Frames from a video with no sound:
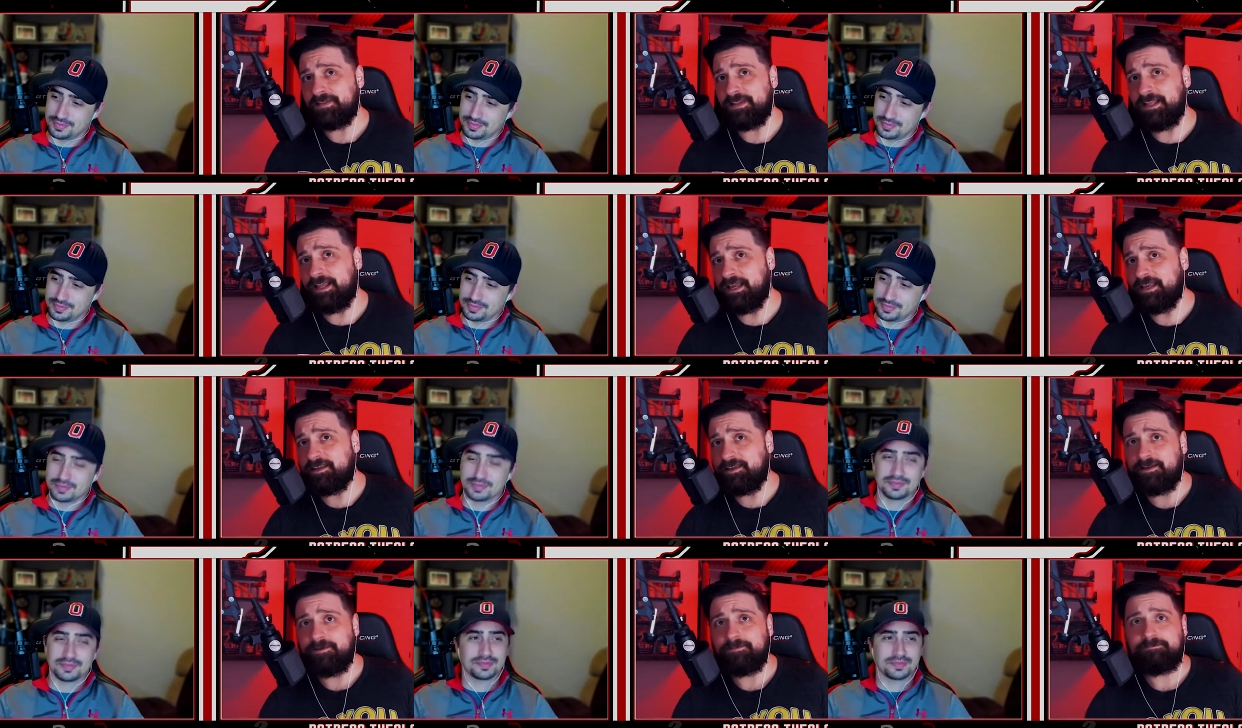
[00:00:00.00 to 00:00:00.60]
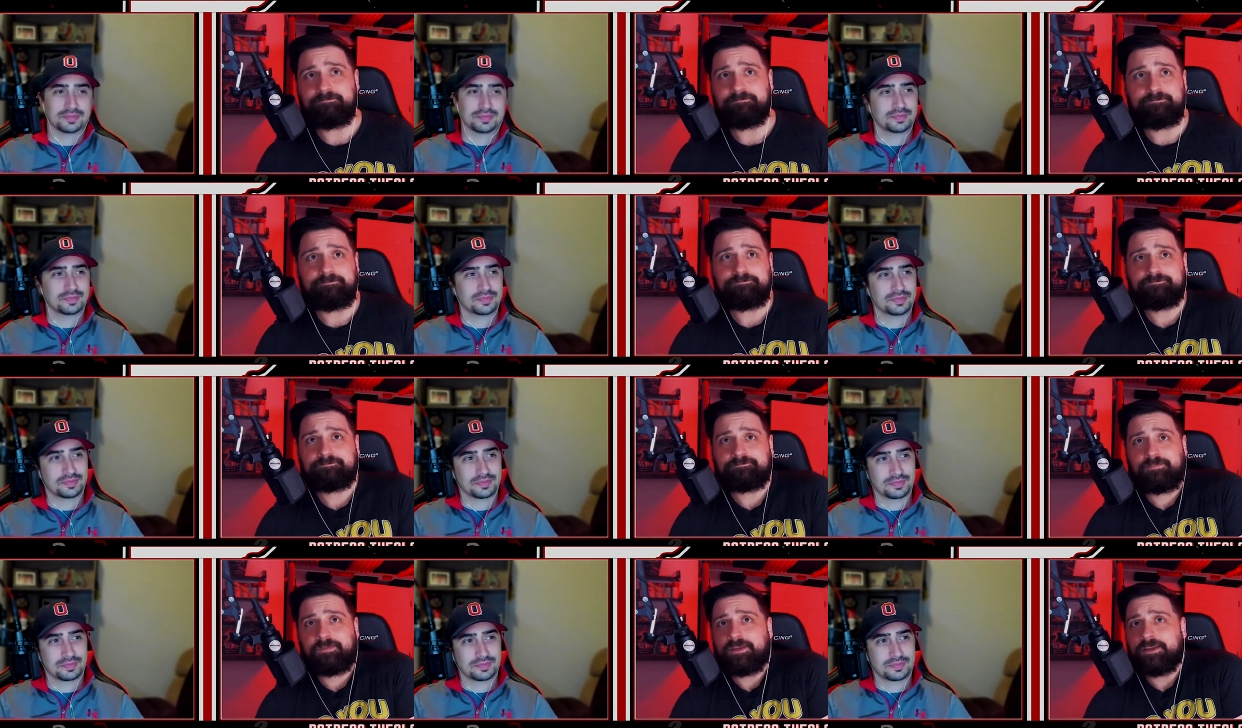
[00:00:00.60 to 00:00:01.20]
Speaker 1: like
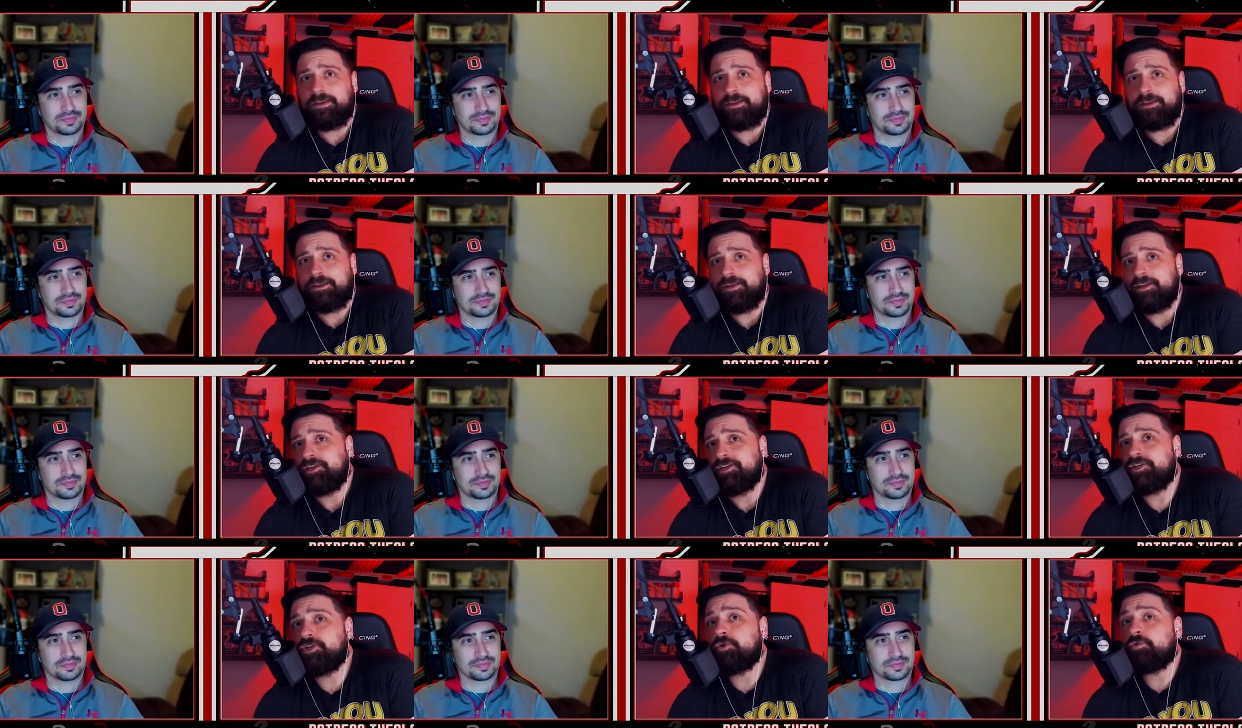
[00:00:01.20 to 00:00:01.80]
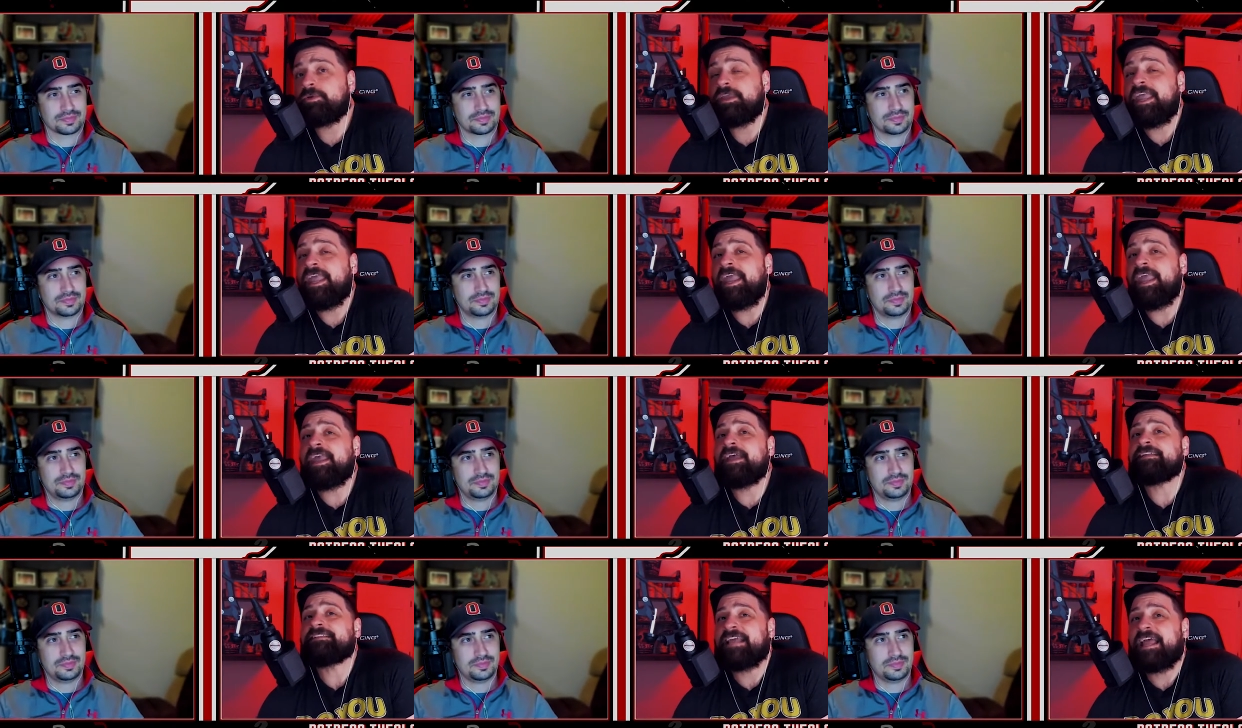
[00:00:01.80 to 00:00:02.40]
you
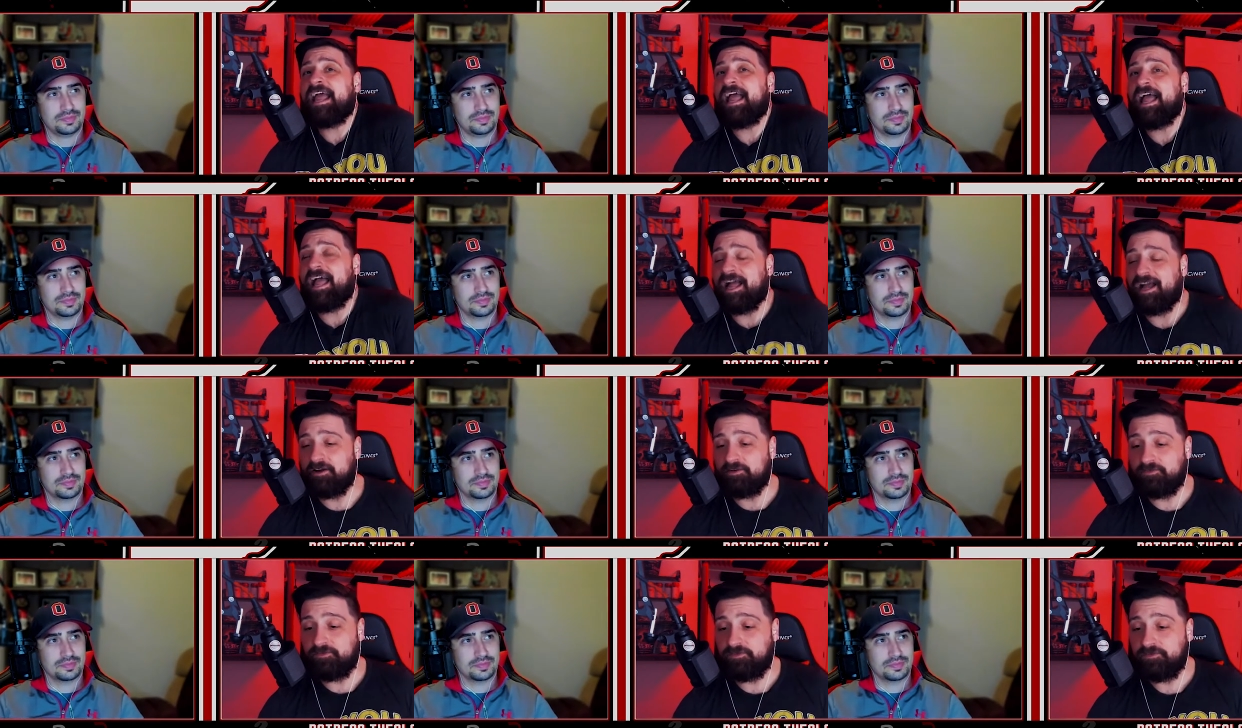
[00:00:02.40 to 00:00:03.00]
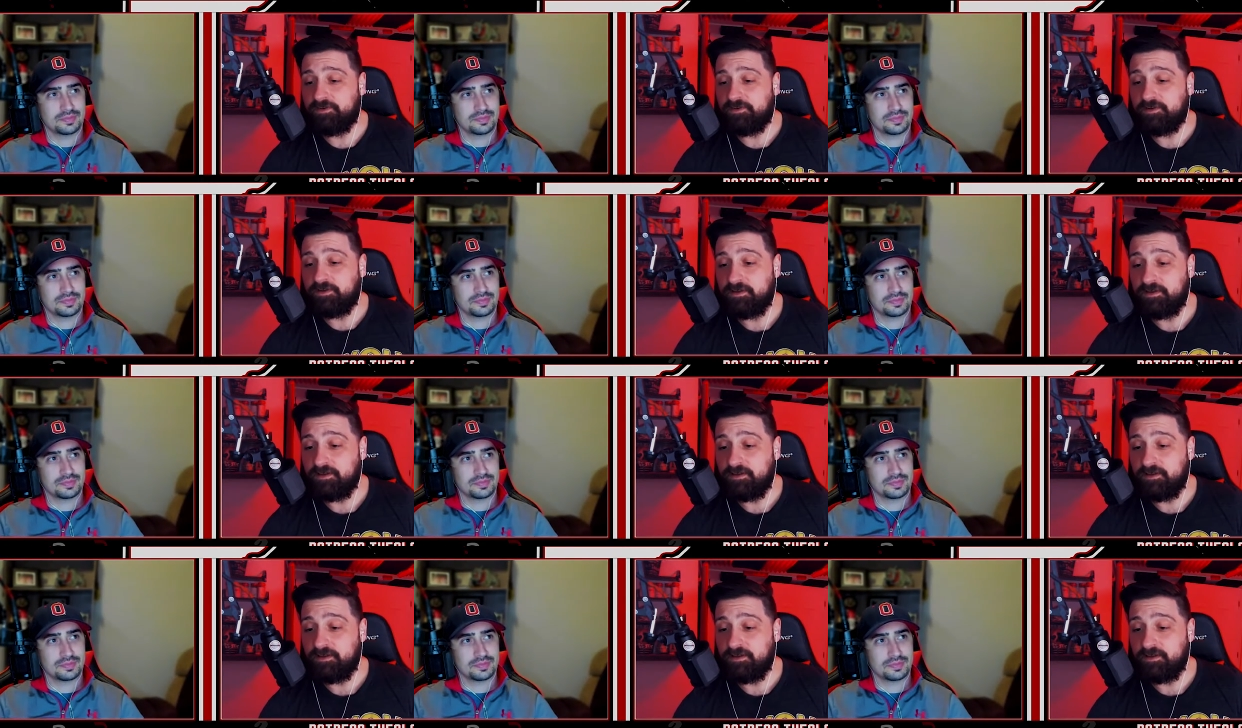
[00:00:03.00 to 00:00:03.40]
can't have,